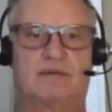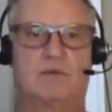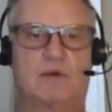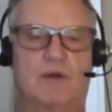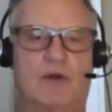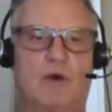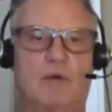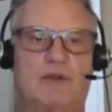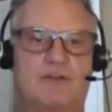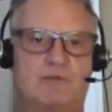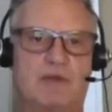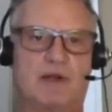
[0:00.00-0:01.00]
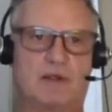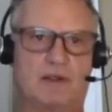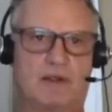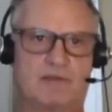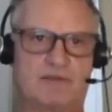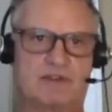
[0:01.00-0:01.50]
where the Holy Spirit
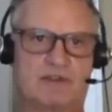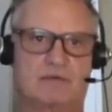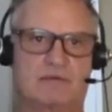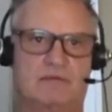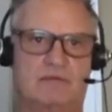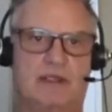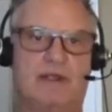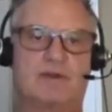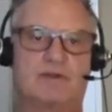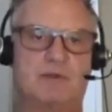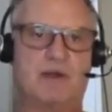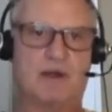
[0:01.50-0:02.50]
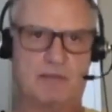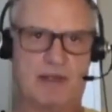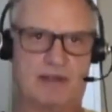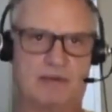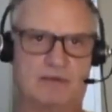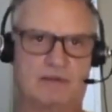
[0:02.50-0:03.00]
lives, in your spirit
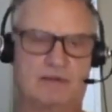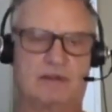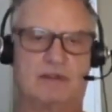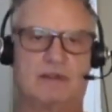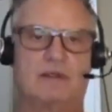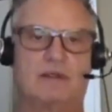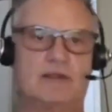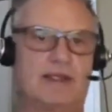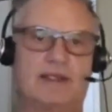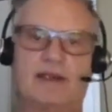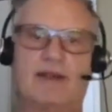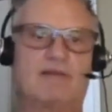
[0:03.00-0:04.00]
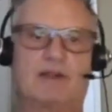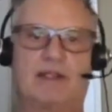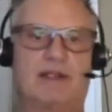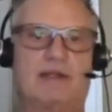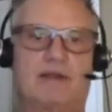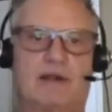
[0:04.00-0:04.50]
man. They can never
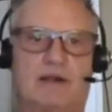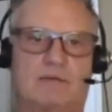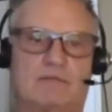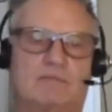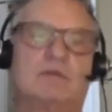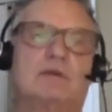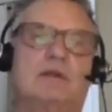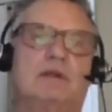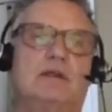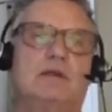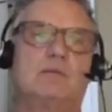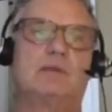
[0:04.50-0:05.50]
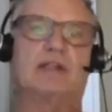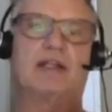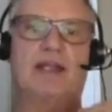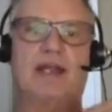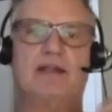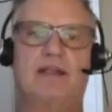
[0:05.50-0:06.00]
get in there, but they
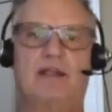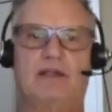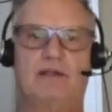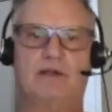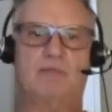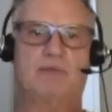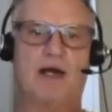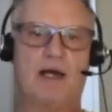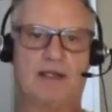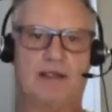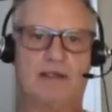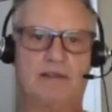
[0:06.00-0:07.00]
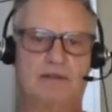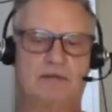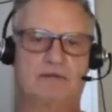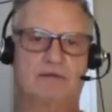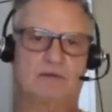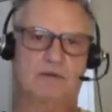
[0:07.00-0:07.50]
can get in your body
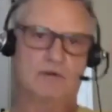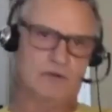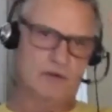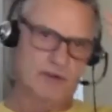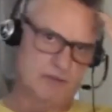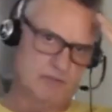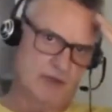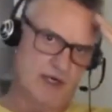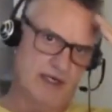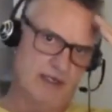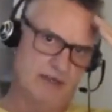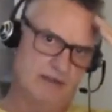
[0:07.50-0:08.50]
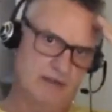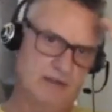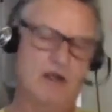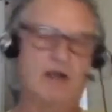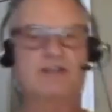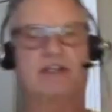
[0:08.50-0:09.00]
or your brain,
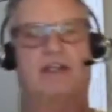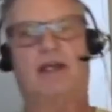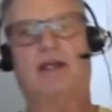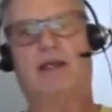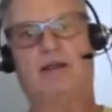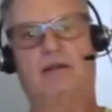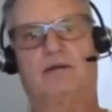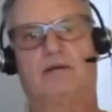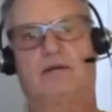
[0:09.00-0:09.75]
causing a